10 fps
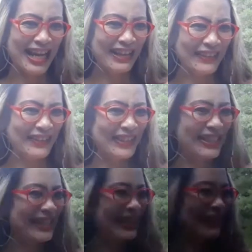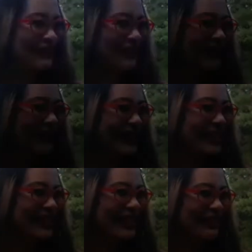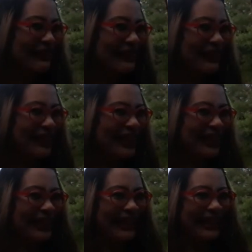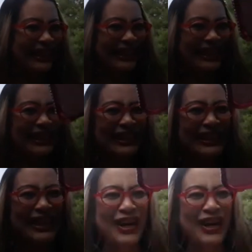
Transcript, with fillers: how do you selfie selfie